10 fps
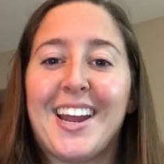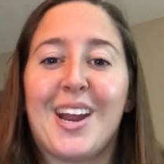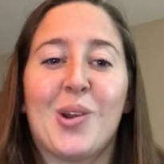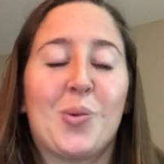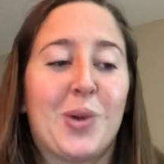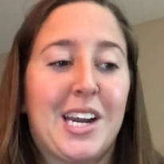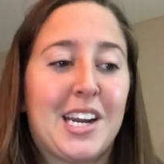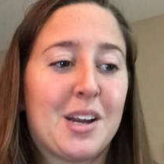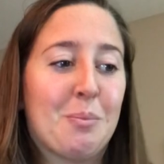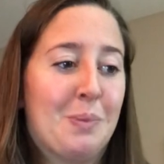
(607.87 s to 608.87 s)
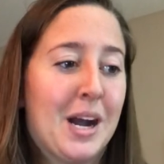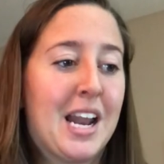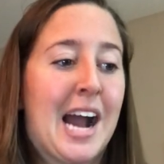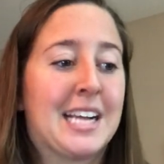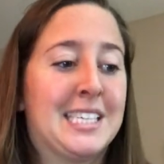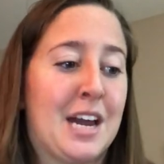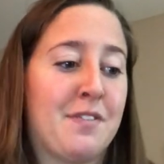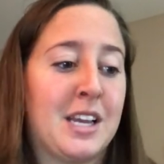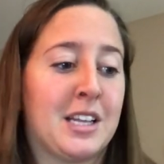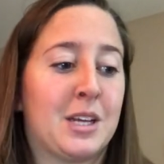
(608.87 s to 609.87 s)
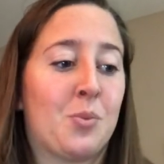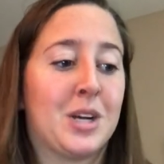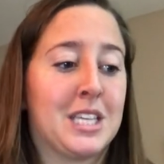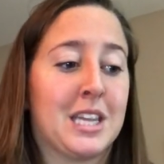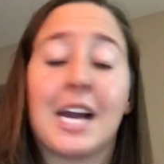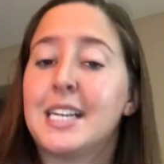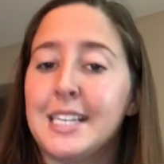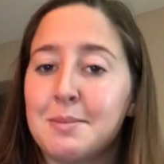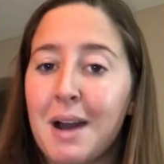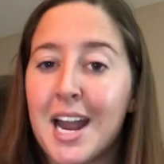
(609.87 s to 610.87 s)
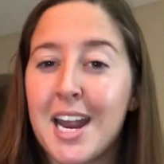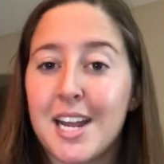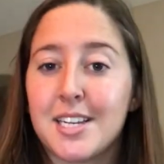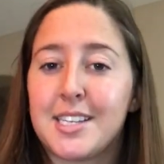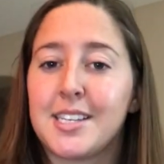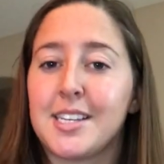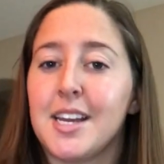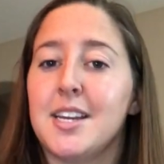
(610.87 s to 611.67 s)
in a week, but I definitely was enlightened by it,